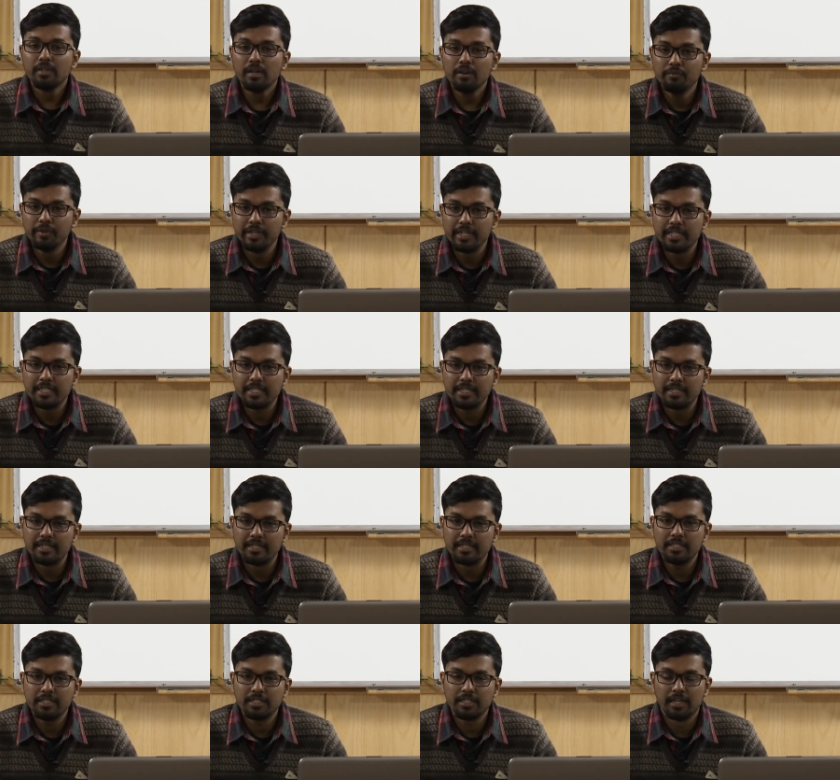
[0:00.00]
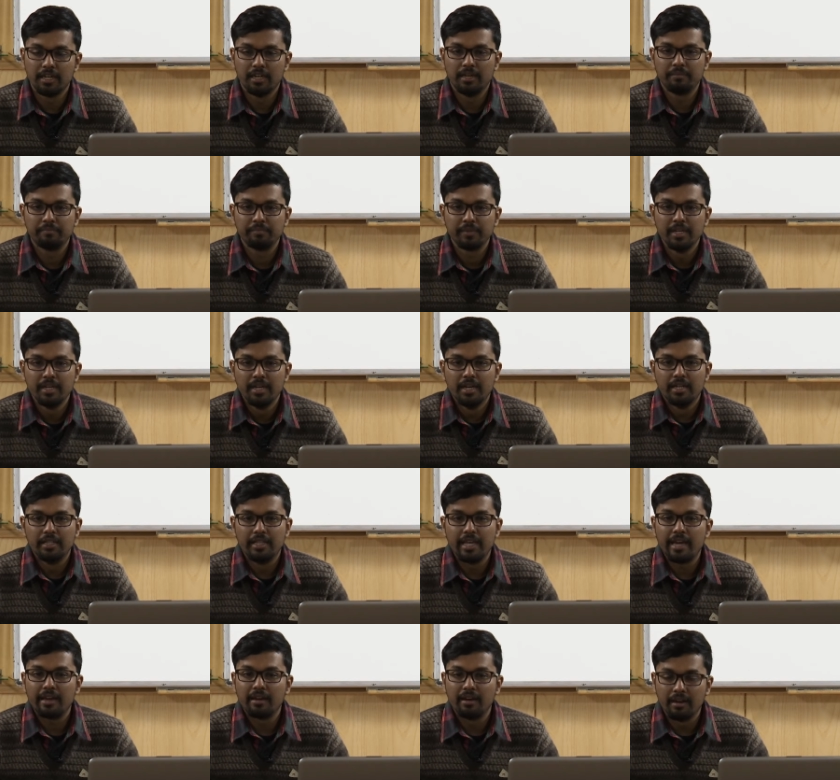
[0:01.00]
we discussed.
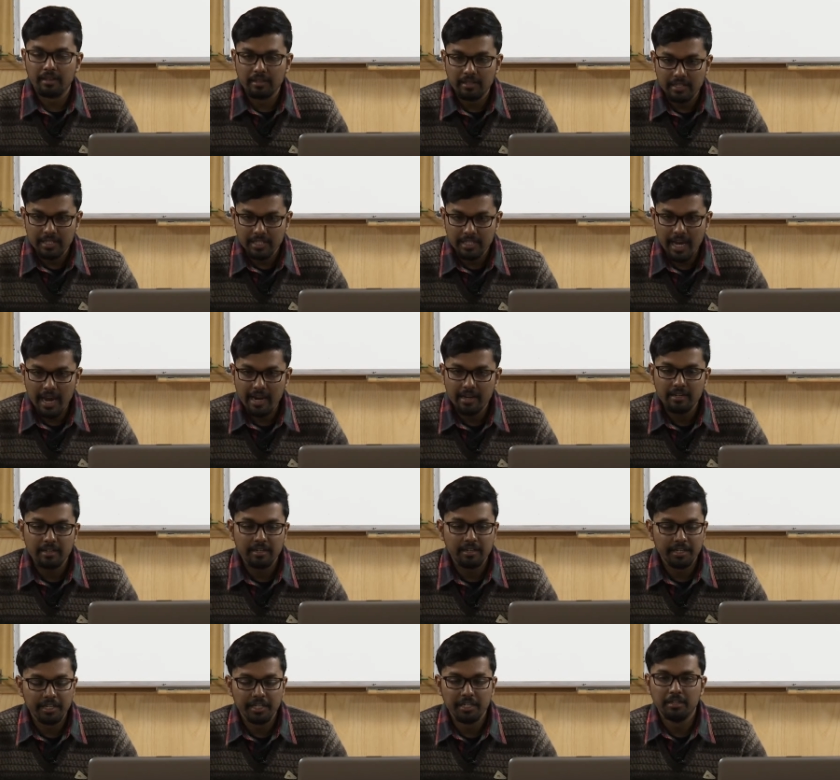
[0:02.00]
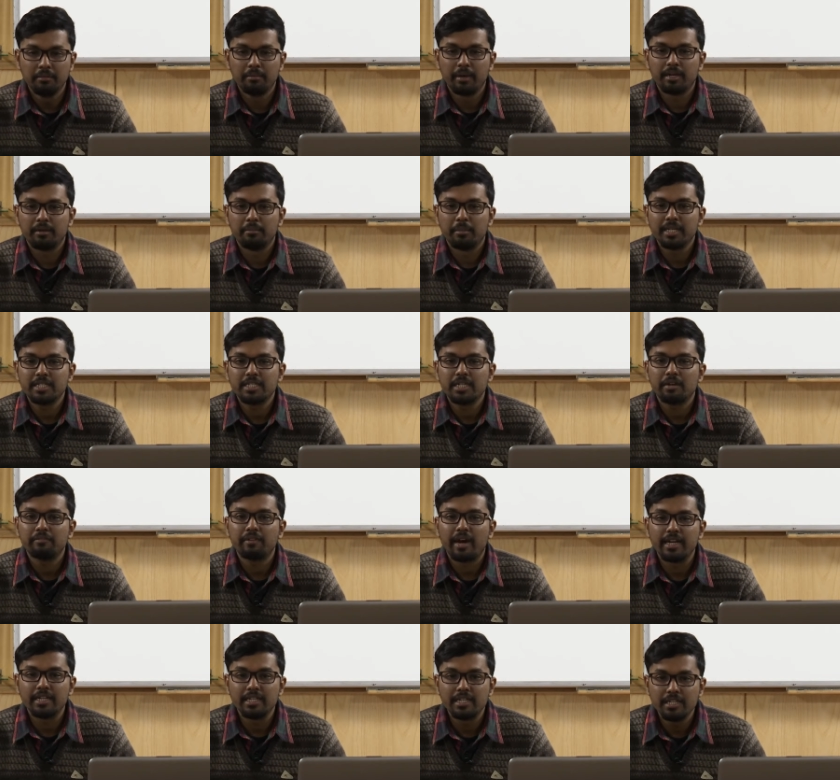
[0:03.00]
The designer here must have
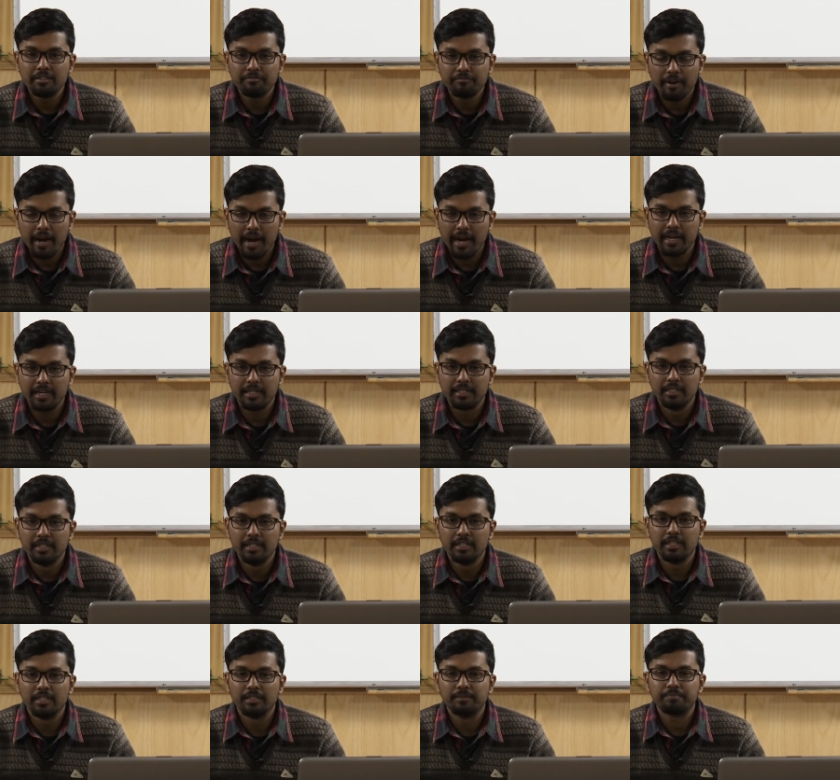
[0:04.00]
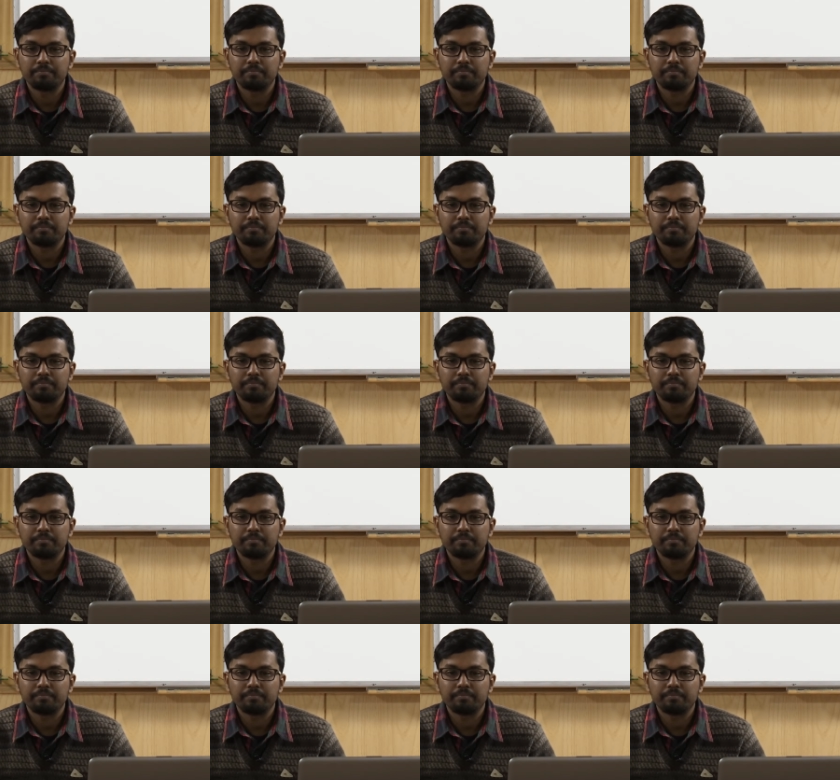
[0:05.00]
identified the